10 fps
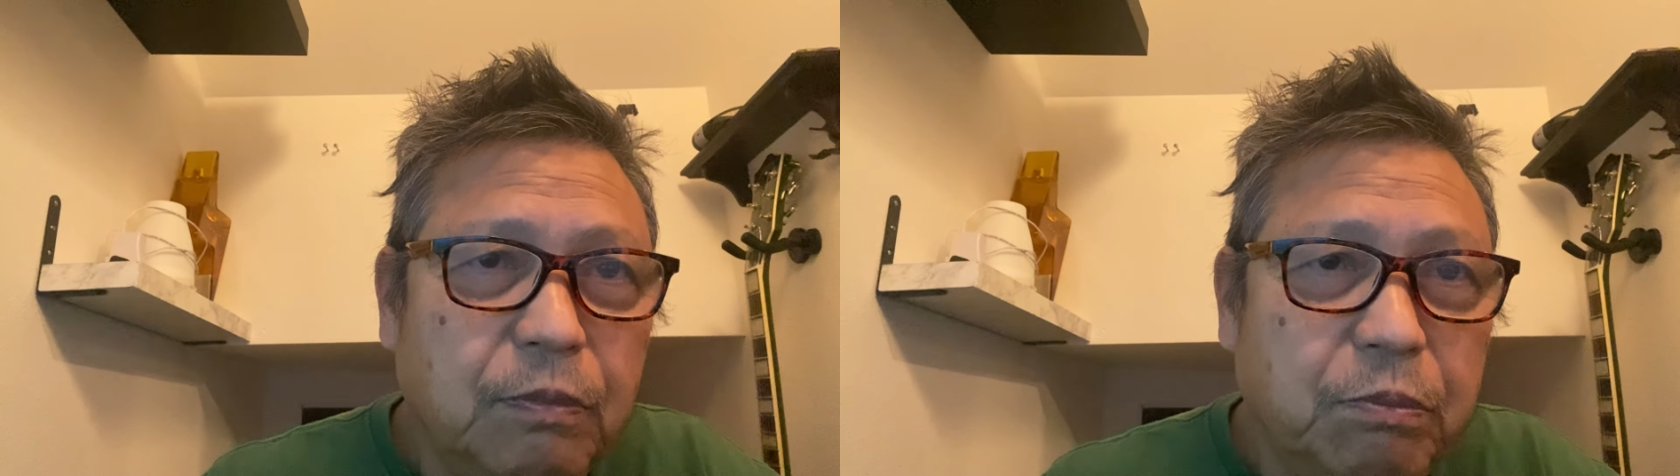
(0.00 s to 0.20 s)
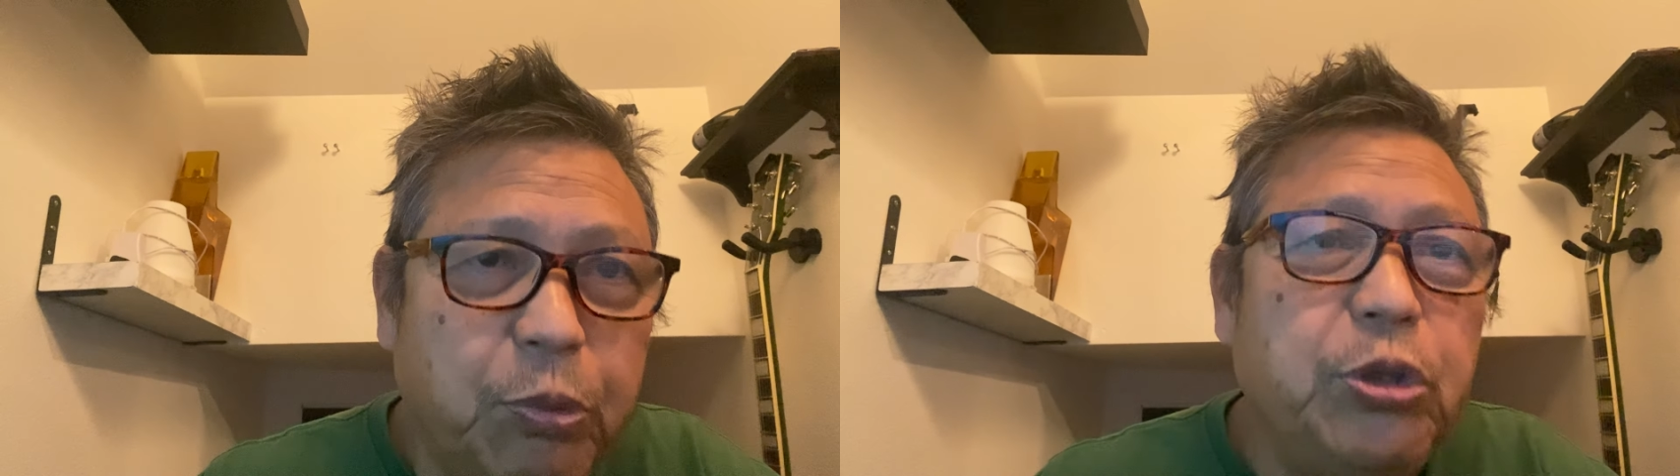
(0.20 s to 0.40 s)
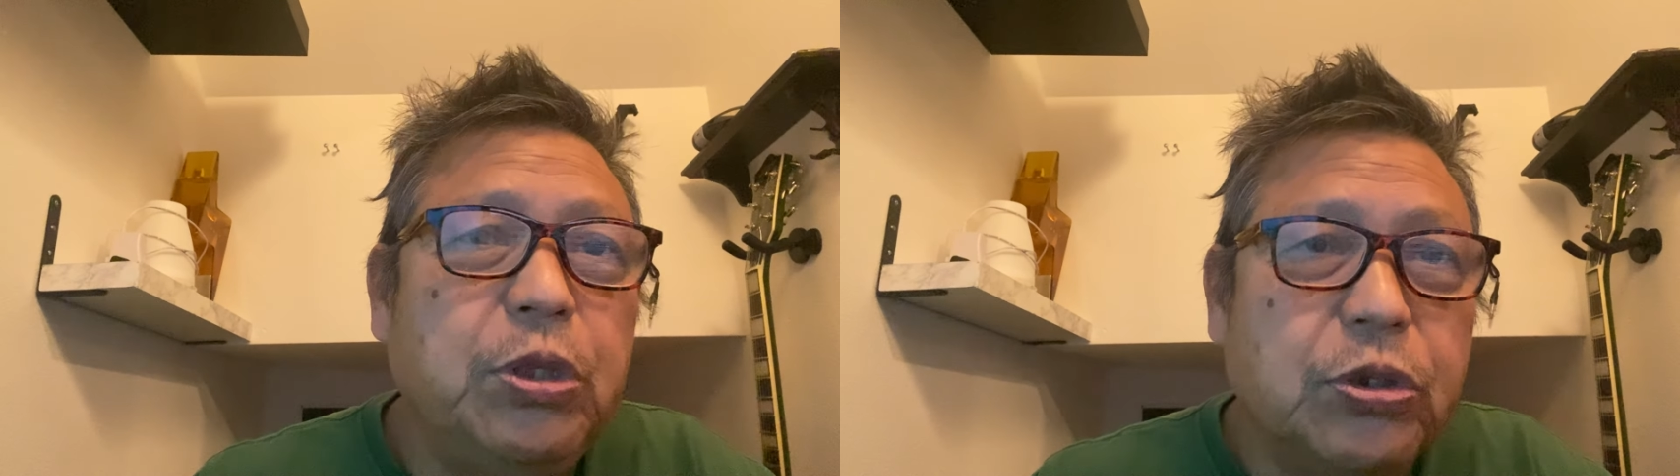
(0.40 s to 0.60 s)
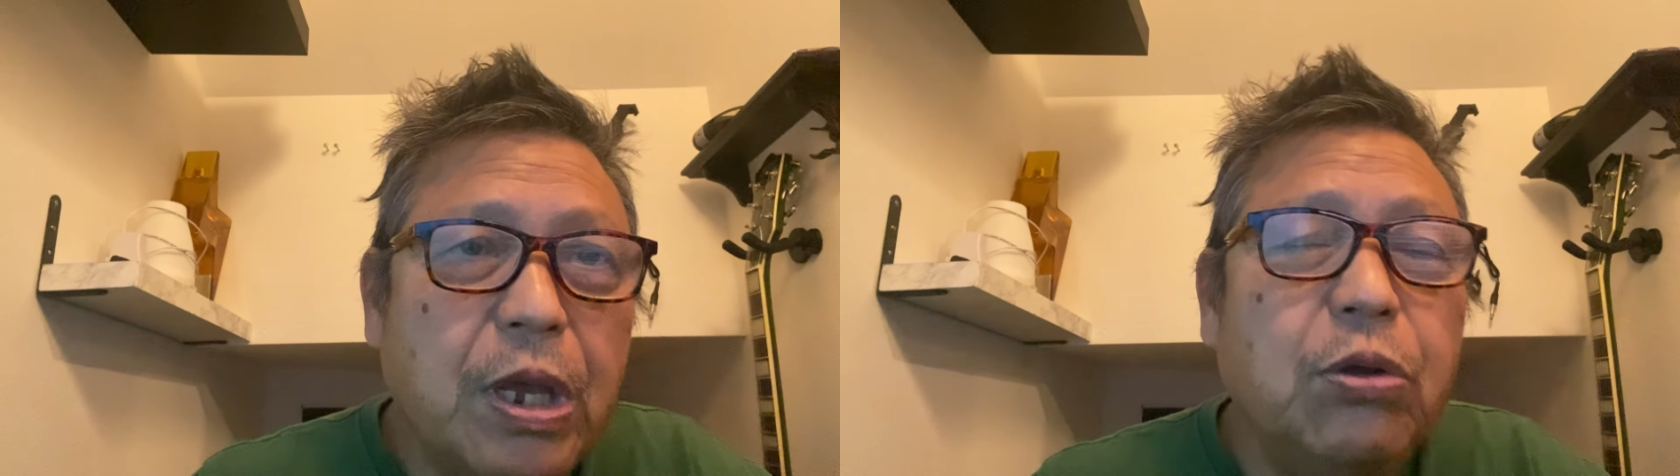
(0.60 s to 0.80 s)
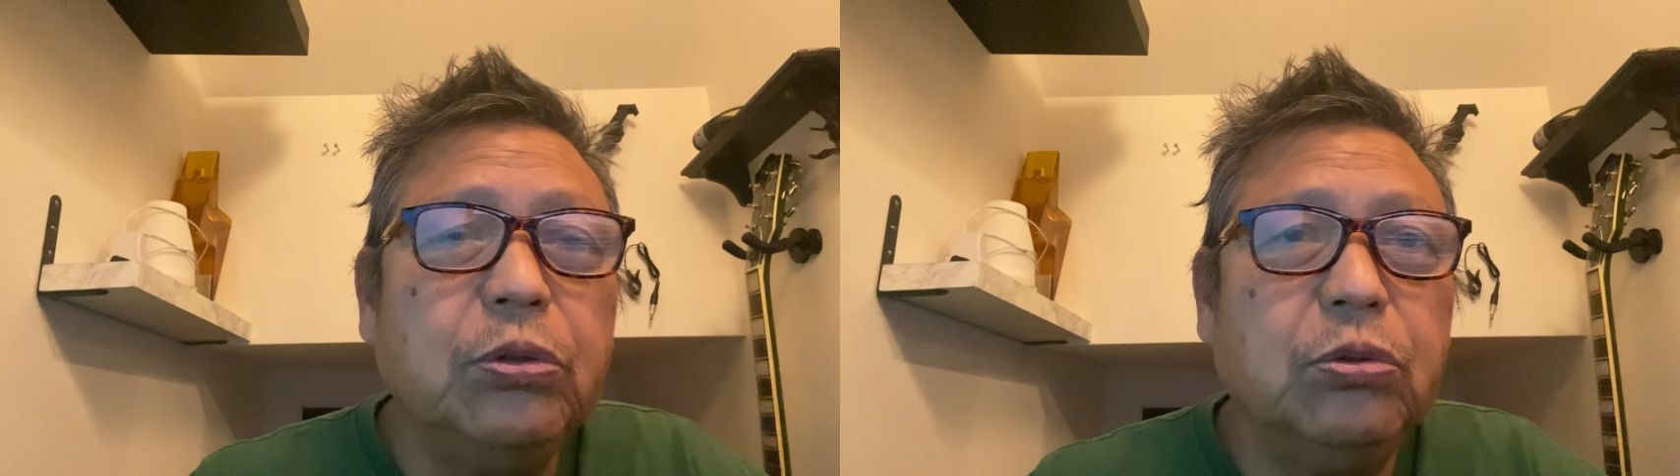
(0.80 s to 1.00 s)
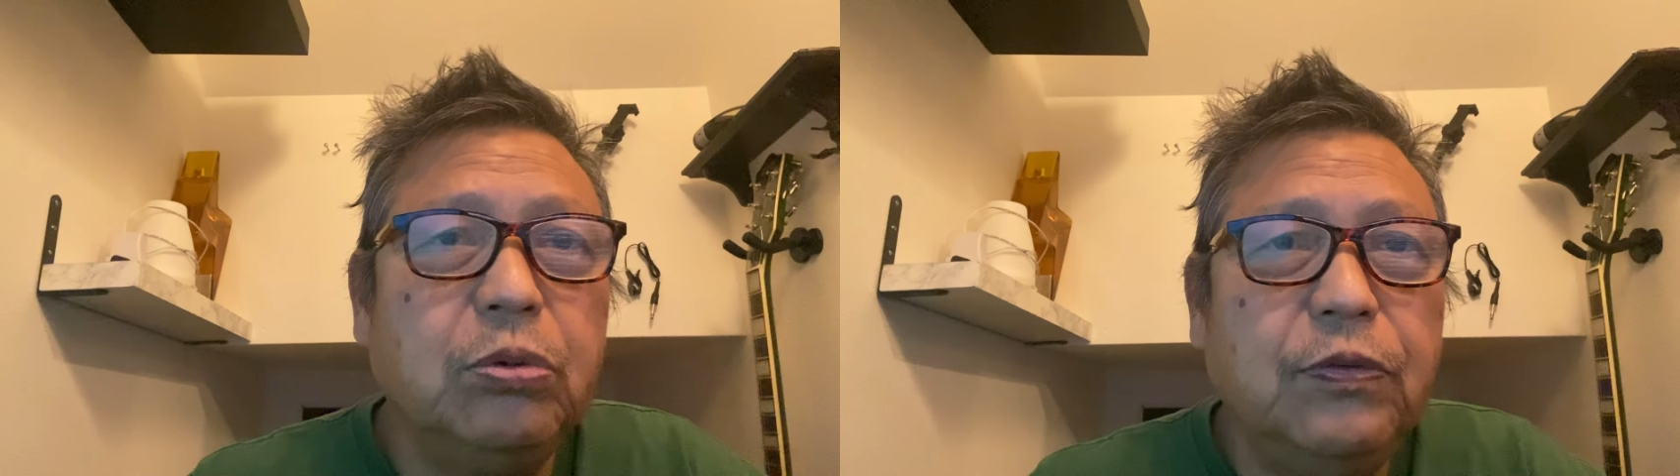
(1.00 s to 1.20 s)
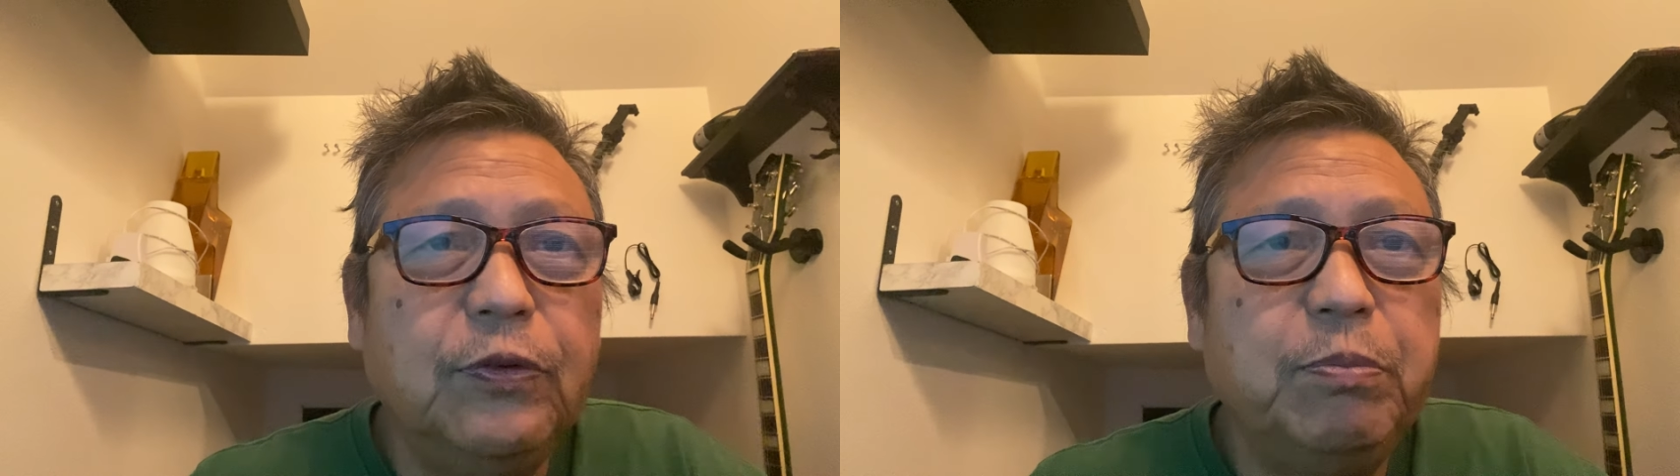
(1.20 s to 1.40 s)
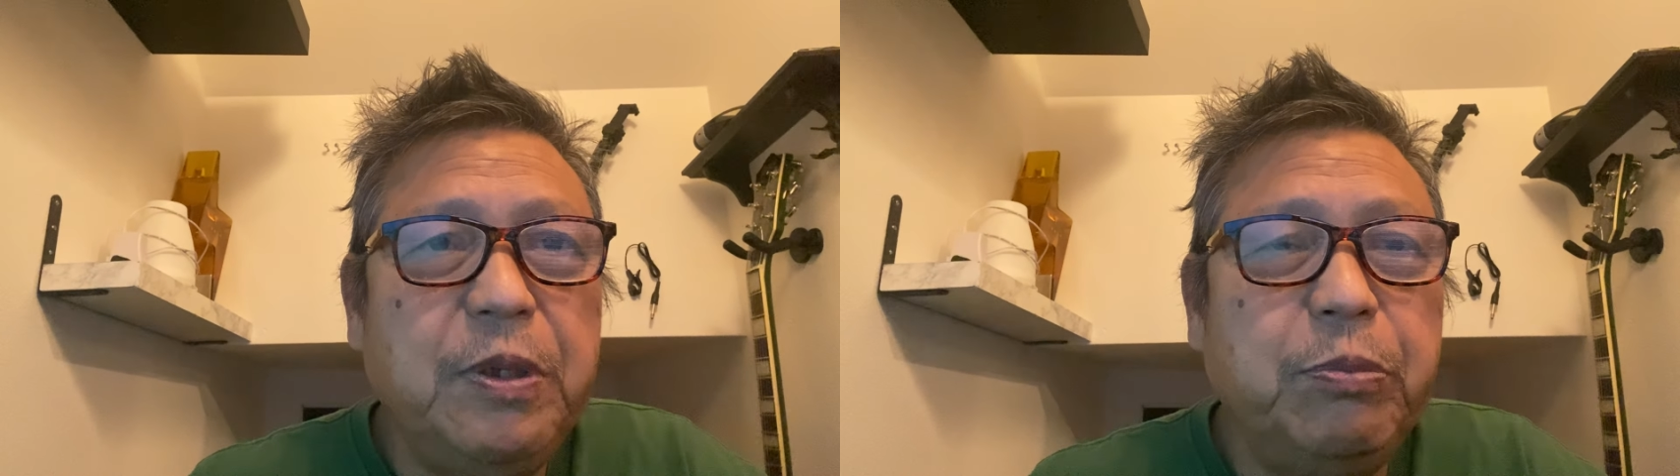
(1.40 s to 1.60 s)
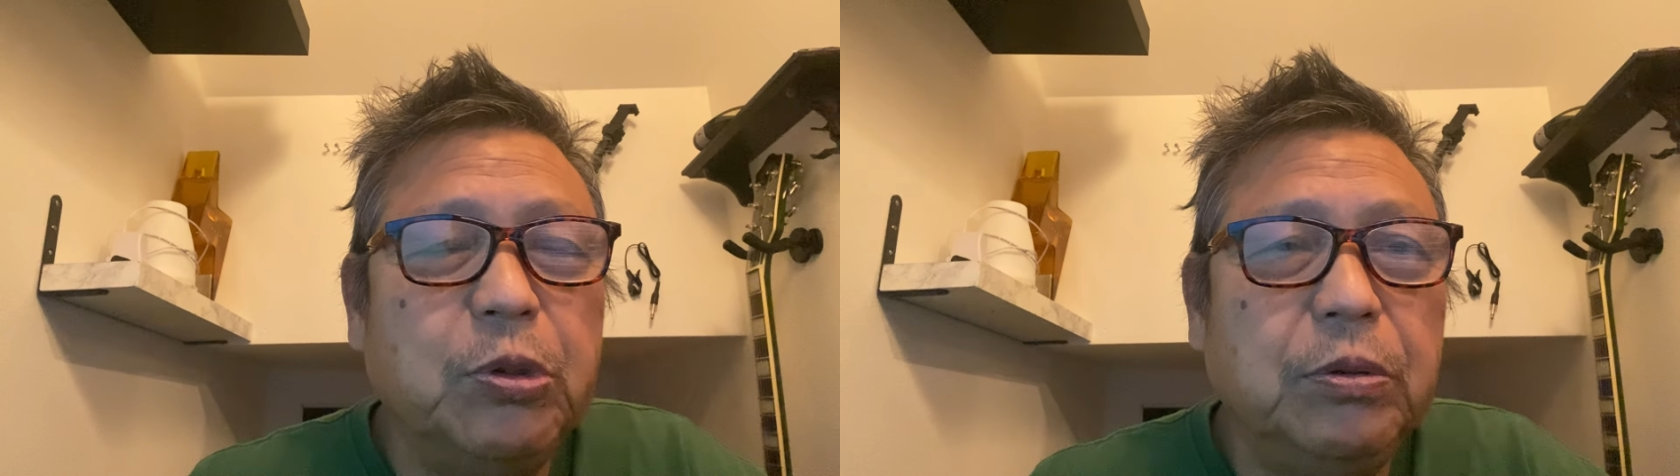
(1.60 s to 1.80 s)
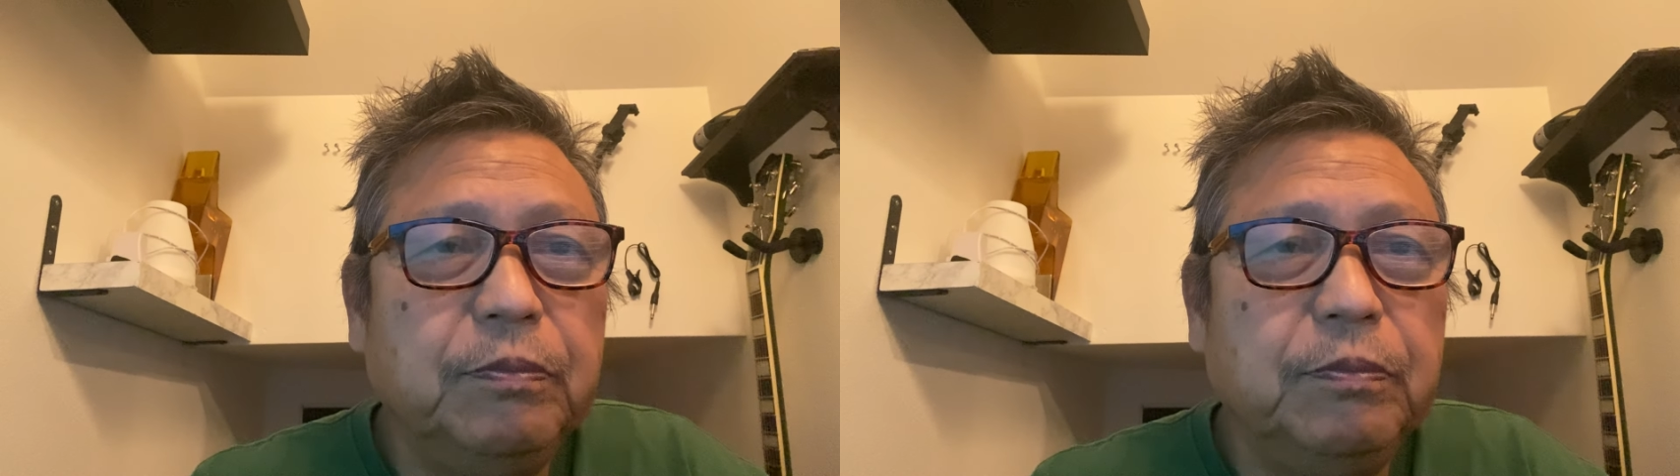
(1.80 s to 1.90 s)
point this out to different people.